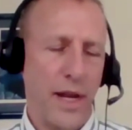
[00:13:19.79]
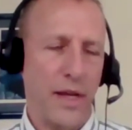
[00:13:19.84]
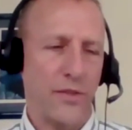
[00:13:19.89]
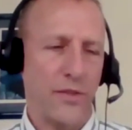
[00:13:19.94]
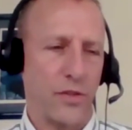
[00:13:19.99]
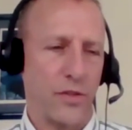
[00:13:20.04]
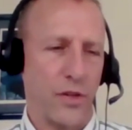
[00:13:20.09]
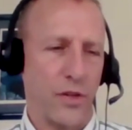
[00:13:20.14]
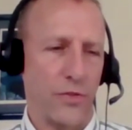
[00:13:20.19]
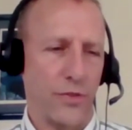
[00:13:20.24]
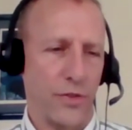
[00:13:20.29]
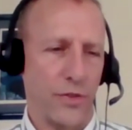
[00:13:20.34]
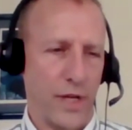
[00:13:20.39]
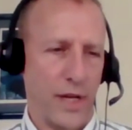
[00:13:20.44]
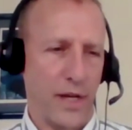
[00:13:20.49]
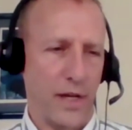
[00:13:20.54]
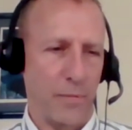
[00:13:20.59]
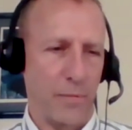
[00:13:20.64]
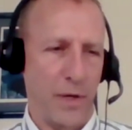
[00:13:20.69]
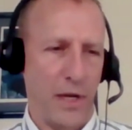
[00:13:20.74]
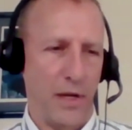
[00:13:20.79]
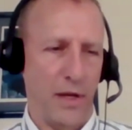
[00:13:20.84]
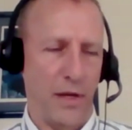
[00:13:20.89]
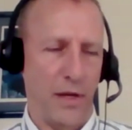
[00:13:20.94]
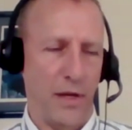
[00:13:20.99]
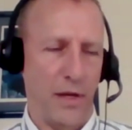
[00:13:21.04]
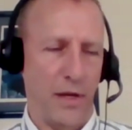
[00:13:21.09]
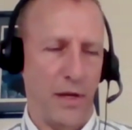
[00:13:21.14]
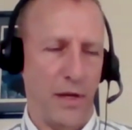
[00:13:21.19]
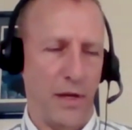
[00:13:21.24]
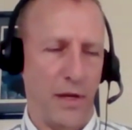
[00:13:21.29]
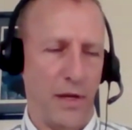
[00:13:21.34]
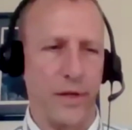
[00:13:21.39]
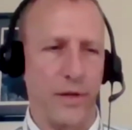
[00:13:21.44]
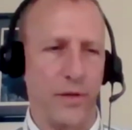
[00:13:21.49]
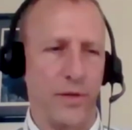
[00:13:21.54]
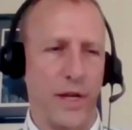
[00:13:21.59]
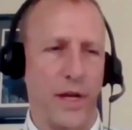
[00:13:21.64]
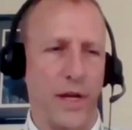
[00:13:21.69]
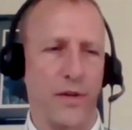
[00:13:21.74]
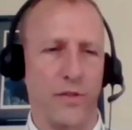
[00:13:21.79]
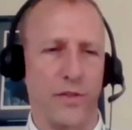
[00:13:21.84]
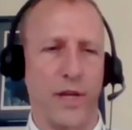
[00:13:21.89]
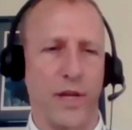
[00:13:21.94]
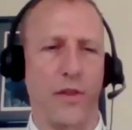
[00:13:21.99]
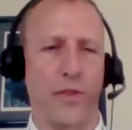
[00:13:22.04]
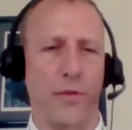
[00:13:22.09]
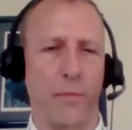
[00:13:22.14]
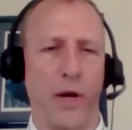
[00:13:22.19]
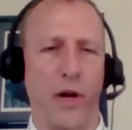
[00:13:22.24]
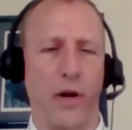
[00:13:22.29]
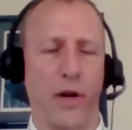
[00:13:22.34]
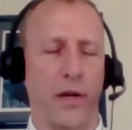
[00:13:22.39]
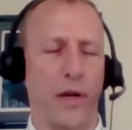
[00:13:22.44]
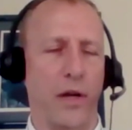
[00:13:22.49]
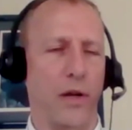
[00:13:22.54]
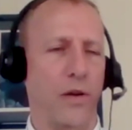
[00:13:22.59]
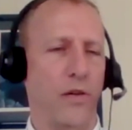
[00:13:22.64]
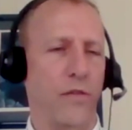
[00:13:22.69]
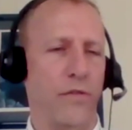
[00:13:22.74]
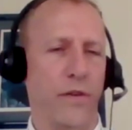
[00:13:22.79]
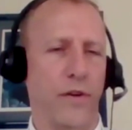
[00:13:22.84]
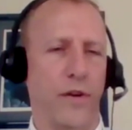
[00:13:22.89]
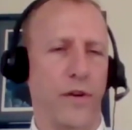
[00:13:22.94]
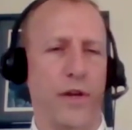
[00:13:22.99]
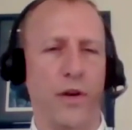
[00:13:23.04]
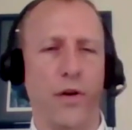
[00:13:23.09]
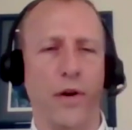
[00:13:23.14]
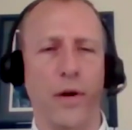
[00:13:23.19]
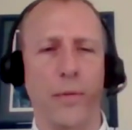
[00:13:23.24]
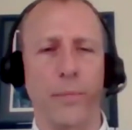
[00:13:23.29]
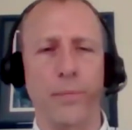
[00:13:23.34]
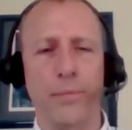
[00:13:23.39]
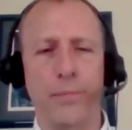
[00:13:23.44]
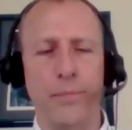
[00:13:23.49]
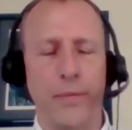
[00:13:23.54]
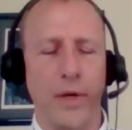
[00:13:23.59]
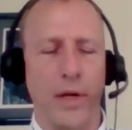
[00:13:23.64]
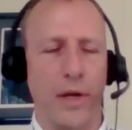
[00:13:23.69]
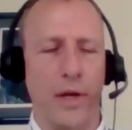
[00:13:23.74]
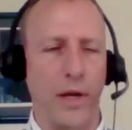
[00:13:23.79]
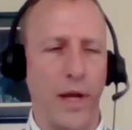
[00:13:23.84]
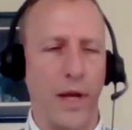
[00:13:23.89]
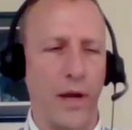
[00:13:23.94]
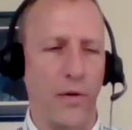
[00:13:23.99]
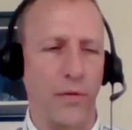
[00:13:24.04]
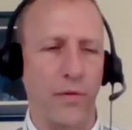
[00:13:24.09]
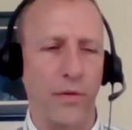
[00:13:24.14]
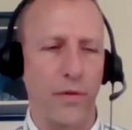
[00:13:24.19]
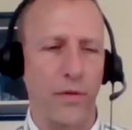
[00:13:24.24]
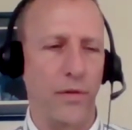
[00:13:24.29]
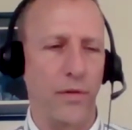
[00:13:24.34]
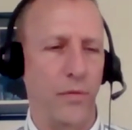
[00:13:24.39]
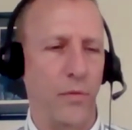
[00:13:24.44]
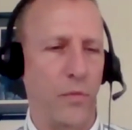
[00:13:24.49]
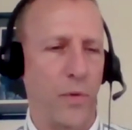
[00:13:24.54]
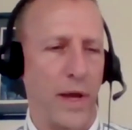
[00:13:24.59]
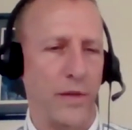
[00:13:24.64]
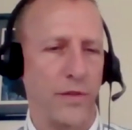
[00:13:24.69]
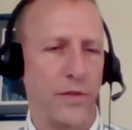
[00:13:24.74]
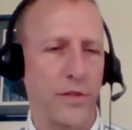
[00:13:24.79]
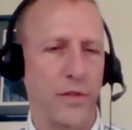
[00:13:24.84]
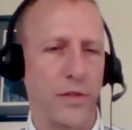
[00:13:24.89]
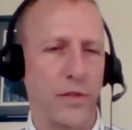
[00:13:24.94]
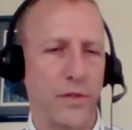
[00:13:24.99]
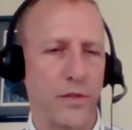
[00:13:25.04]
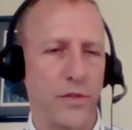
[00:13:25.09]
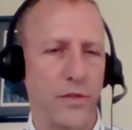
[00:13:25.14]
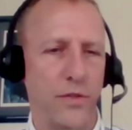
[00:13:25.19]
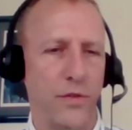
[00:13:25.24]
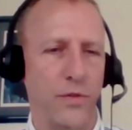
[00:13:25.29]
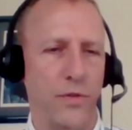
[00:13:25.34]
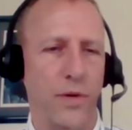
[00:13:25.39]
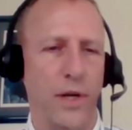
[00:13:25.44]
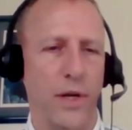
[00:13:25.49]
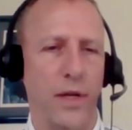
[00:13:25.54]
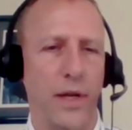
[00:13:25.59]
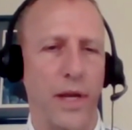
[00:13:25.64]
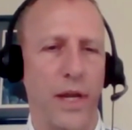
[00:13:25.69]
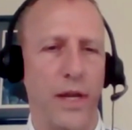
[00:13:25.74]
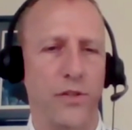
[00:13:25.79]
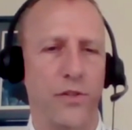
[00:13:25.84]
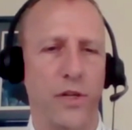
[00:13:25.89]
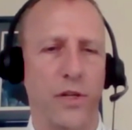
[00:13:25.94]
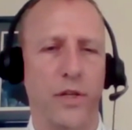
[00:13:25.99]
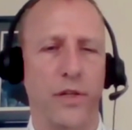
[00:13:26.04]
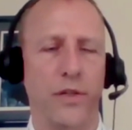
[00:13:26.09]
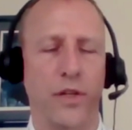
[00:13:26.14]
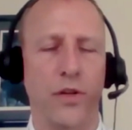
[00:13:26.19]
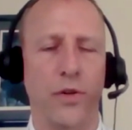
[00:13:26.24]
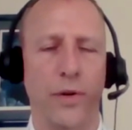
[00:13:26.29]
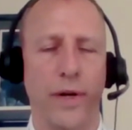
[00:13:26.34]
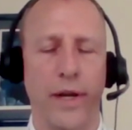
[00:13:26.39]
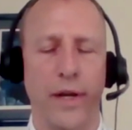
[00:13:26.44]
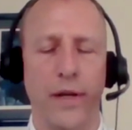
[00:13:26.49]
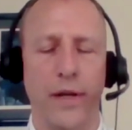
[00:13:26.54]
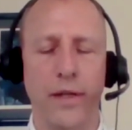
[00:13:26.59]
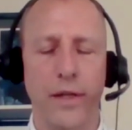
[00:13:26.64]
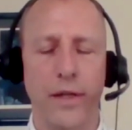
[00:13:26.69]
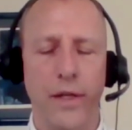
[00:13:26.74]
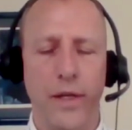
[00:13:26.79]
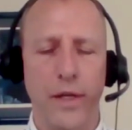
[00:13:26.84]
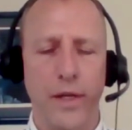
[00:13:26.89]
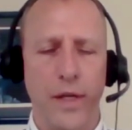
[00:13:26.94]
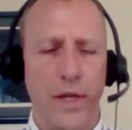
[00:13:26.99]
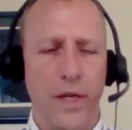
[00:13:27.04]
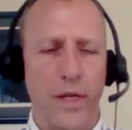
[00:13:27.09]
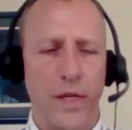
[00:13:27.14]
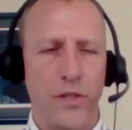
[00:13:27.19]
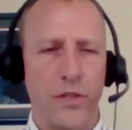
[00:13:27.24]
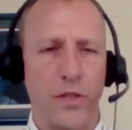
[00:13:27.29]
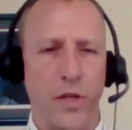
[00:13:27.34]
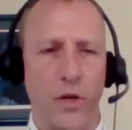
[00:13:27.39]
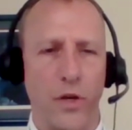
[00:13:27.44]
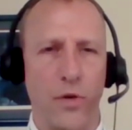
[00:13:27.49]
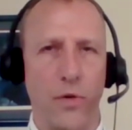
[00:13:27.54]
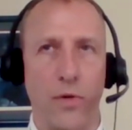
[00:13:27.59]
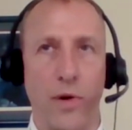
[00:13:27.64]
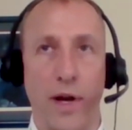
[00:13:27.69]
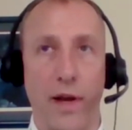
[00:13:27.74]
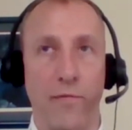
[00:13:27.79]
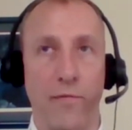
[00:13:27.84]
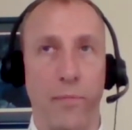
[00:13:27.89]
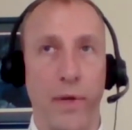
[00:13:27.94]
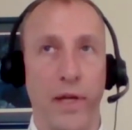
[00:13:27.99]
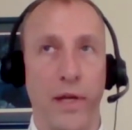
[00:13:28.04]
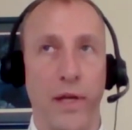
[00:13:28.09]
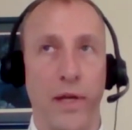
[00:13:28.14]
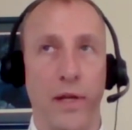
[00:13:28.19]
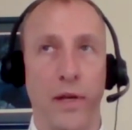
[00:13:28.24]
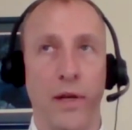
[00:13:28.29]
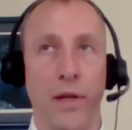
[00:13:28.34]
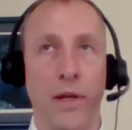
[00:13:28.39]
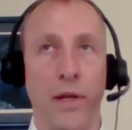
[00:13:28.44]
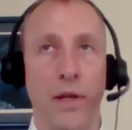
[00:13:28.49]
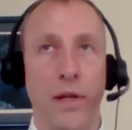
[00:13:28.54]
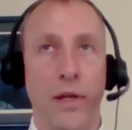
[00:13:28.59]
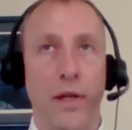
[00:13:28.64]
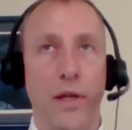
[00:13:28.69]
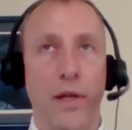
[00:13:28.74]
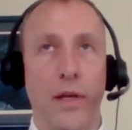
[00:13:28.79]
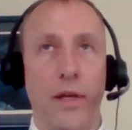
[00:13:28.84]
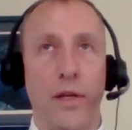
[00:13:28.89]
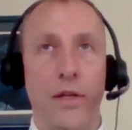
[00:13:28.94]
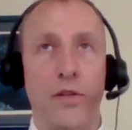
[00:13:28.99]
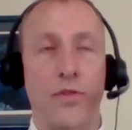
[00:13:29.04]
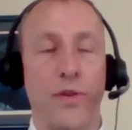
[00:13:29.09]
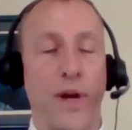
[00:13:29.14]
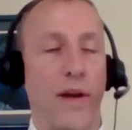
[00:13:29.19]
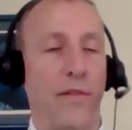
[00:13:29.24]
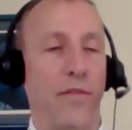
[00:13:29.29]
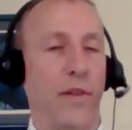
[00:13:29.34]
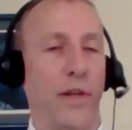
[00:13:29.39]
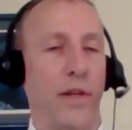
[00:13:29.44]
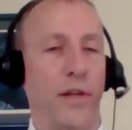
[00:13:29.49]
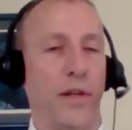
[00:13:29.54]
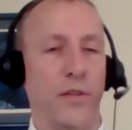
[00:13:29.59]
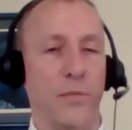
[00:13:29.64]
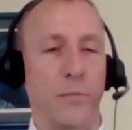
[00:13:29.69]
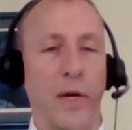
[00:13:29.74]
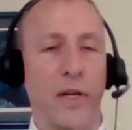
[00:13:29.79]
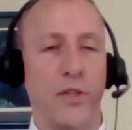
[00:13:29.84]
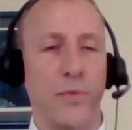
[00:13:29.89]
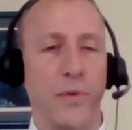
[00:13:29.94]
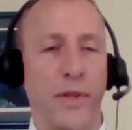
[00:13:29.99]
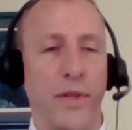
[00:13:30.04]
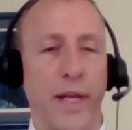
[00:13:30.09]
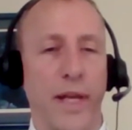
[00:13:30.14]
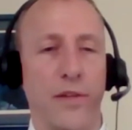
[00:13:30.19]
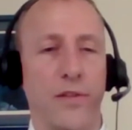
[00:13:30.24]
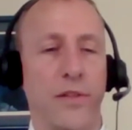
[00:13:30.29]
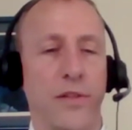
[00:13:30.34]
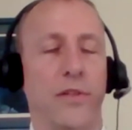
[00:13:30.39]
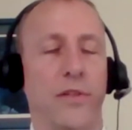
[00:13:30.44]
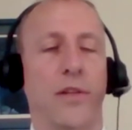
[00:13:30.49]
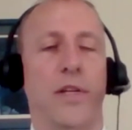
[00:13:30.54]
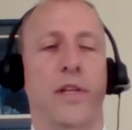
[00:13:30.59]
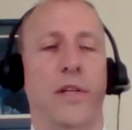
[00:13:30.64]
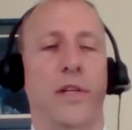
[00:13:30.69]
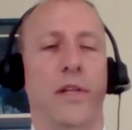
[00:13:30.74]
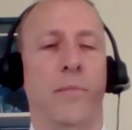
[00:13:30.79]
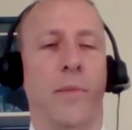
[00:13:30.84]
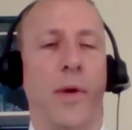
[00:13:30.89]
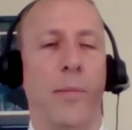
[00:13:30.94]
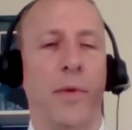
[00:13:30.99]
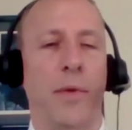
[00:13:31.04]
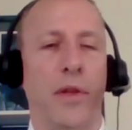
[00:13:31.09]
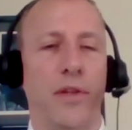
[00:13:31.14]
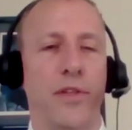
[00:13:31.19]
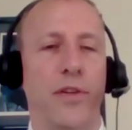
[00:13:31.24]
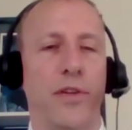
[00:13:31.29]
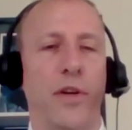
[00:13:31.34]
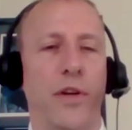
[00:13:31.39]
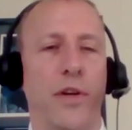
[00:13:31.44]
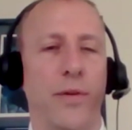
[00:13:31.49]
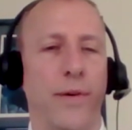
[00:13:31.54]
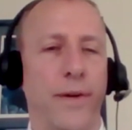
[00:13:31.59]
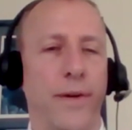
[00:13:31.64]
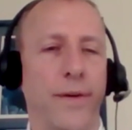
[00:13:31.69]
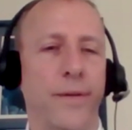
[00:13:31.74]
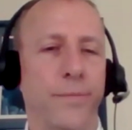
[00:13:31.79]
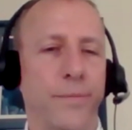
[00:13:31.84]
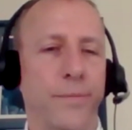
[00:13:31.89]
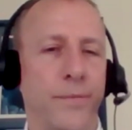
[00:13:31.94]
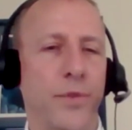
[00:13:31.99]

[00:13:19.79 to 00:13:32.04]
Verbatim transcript: And NASA's also taken me, uh, you know, down to South America, over to Europe, uh, out west to uh, Asia and Korea. So I've been traveling as much with NASA as I did in my military career.